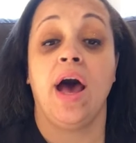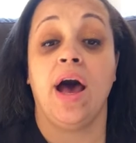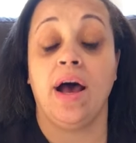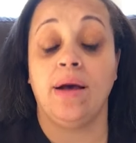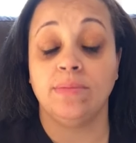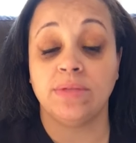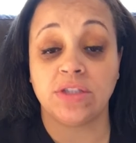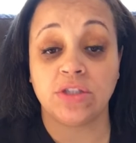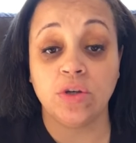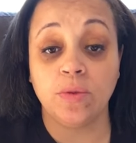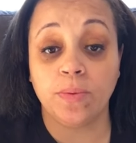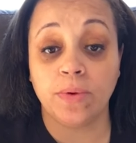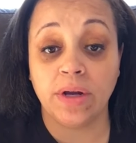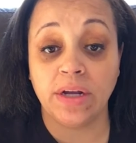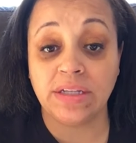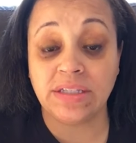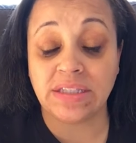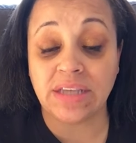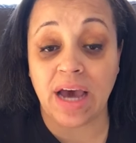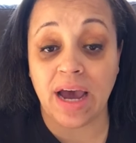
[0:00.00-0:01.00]
I'm super
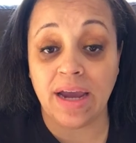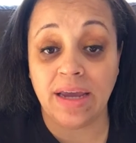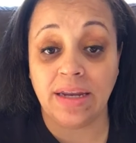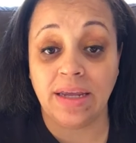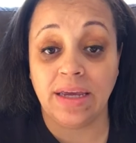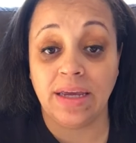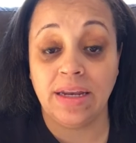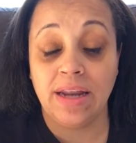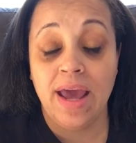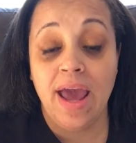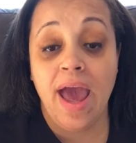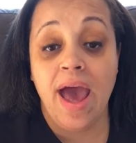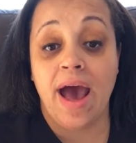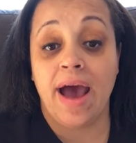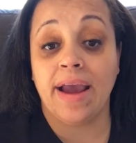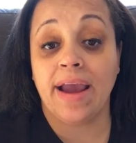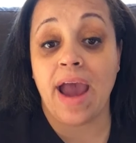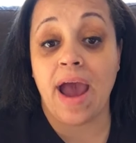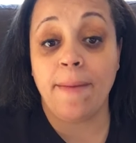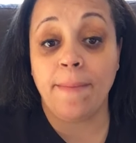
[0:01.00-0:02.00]
excited.
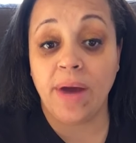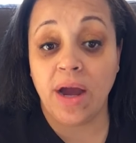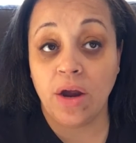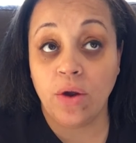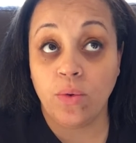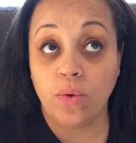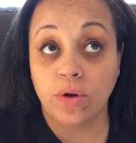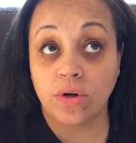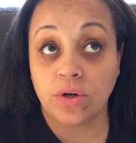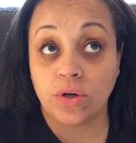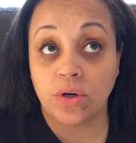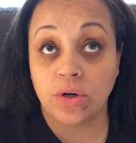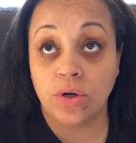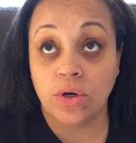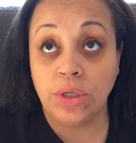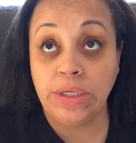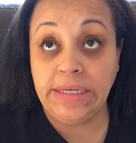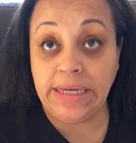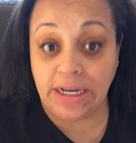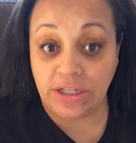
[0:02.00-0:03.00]
I got my
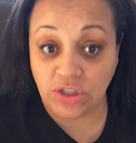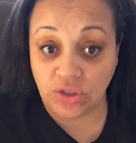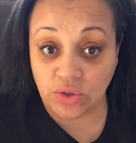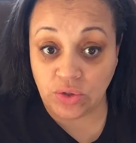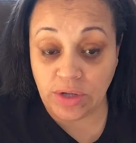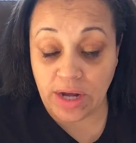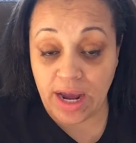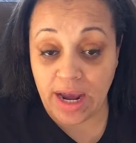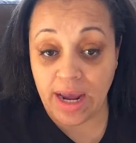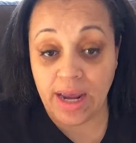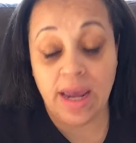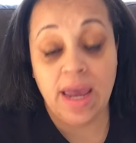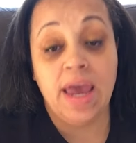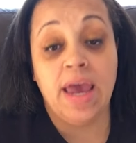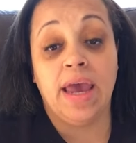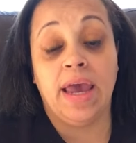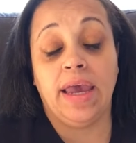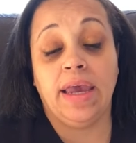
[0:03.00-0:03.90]
order yesterday